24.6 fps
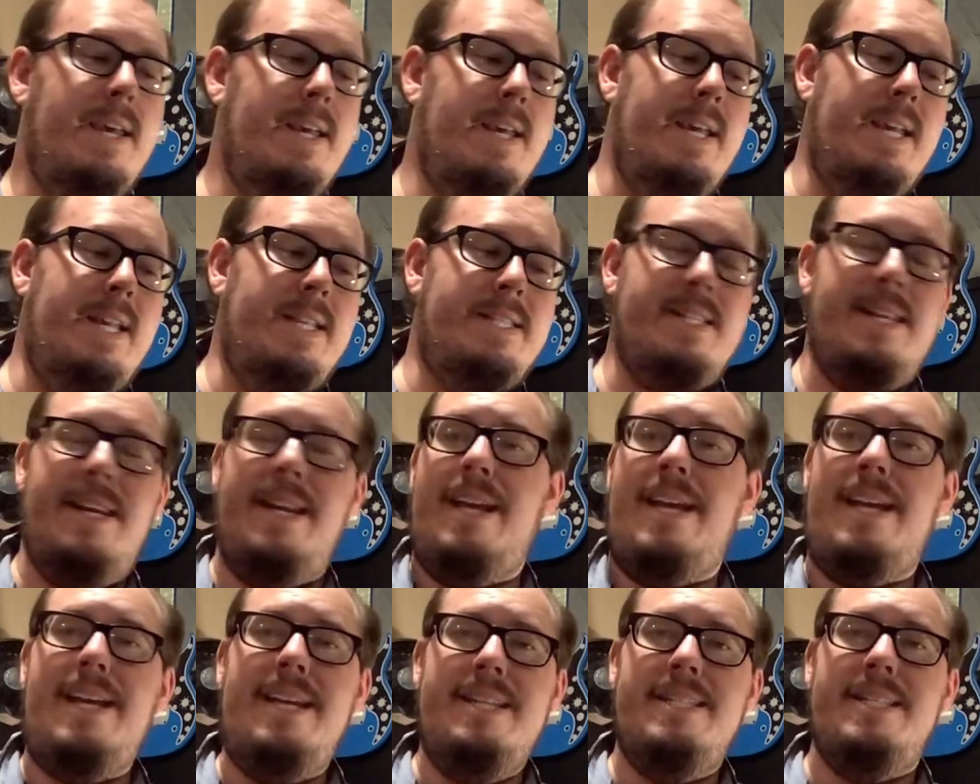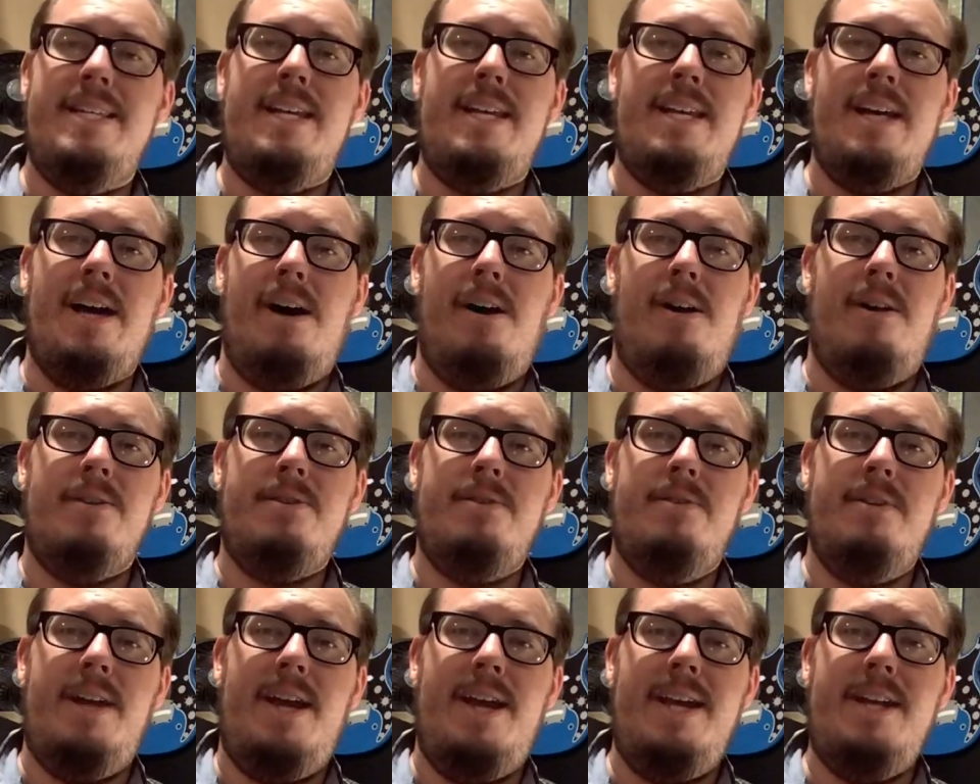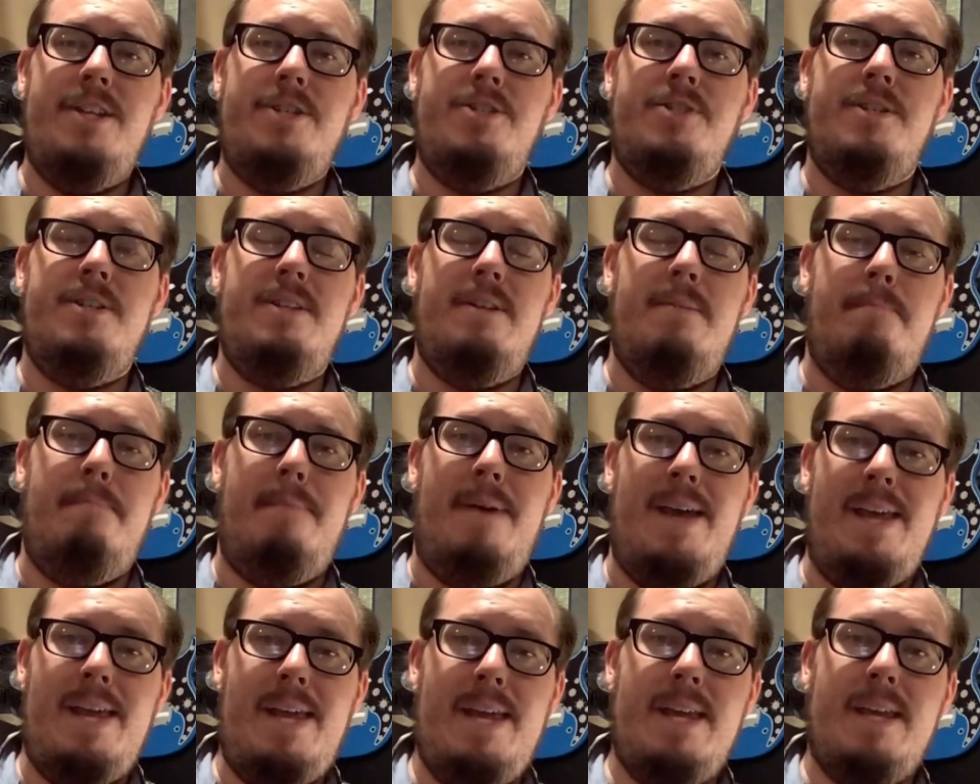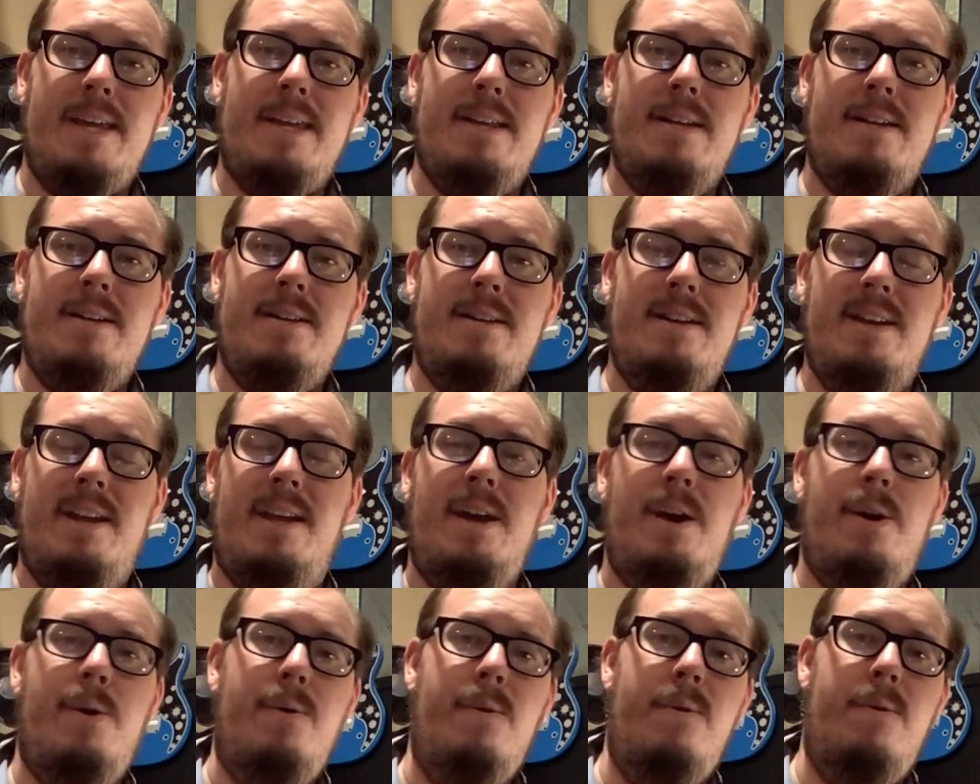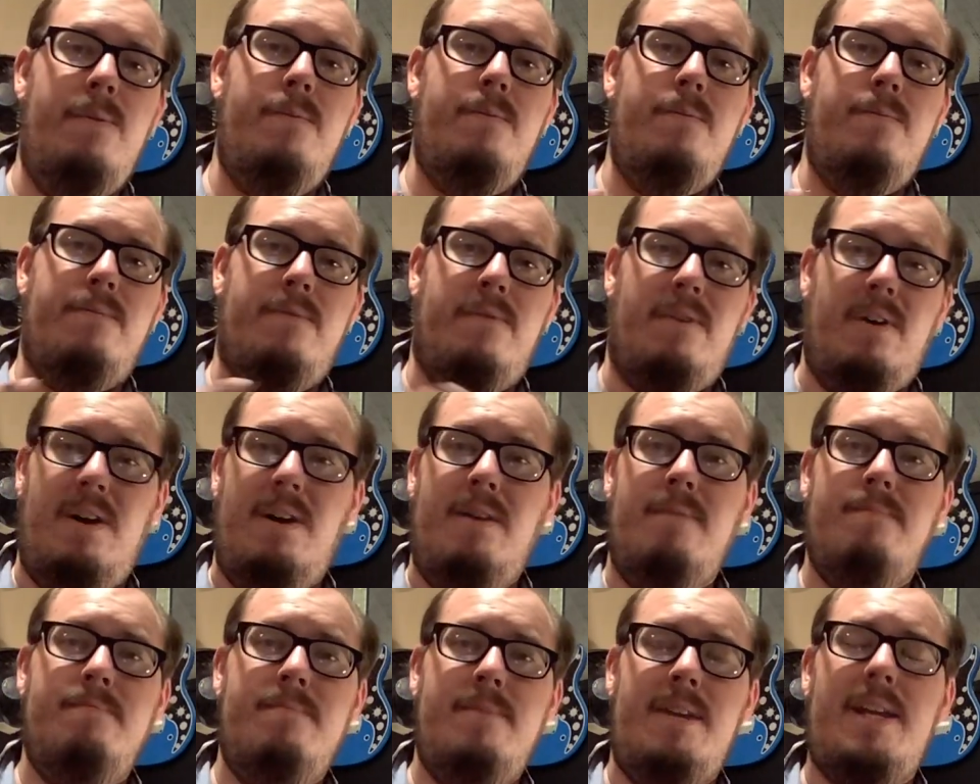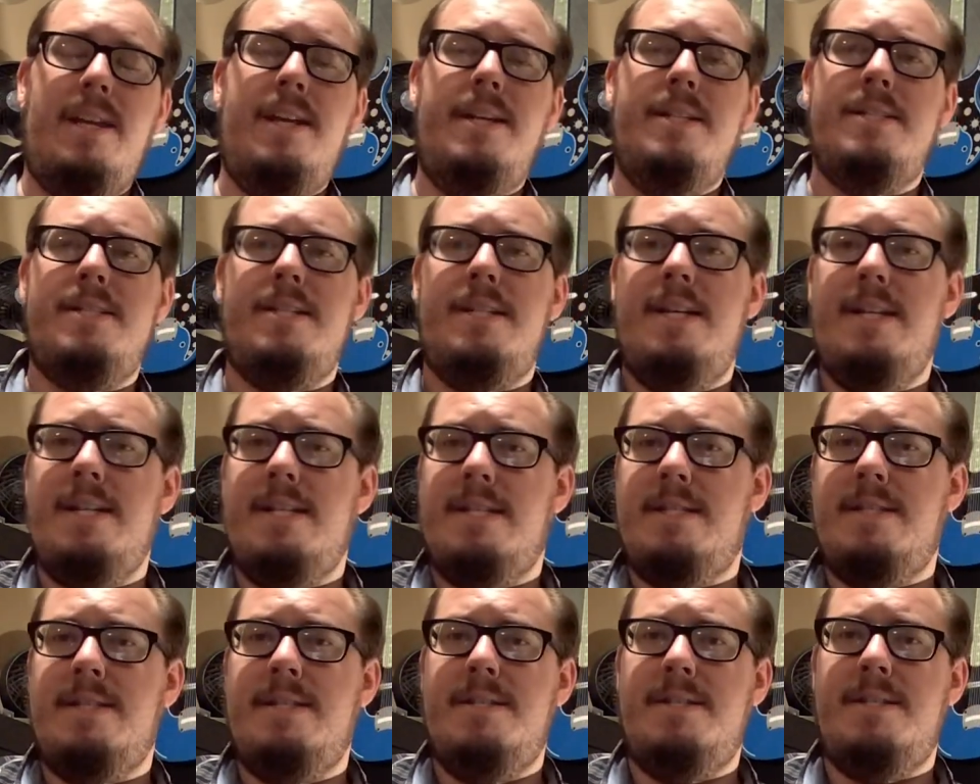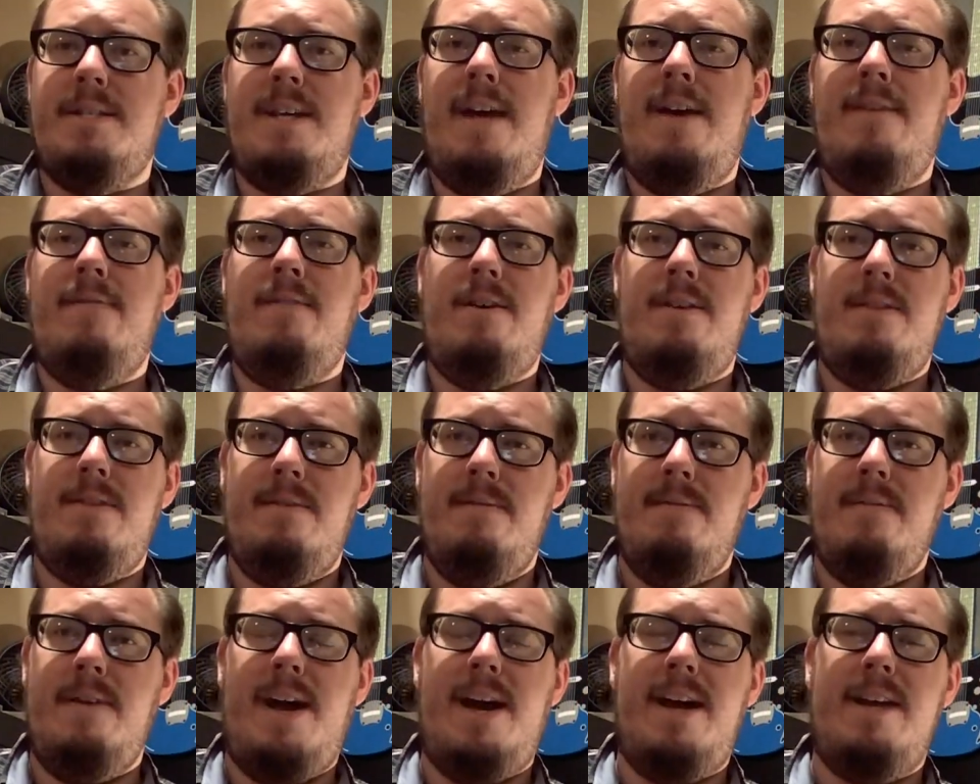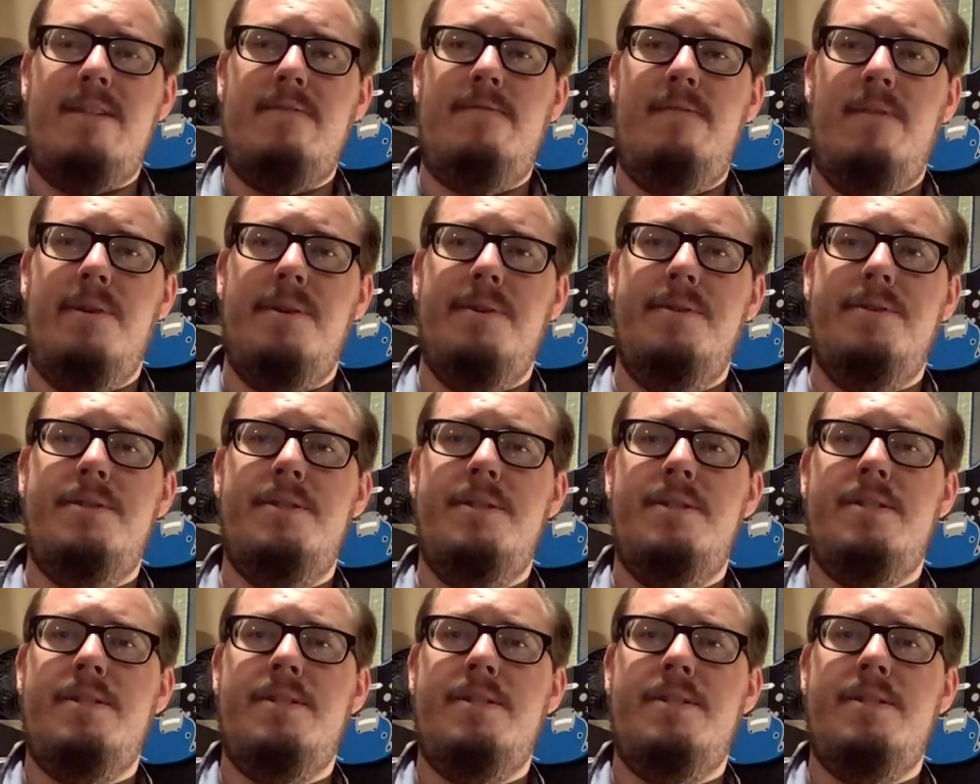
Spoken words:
It's an easy alternation to make, to go from E6 to 7th or vice versa.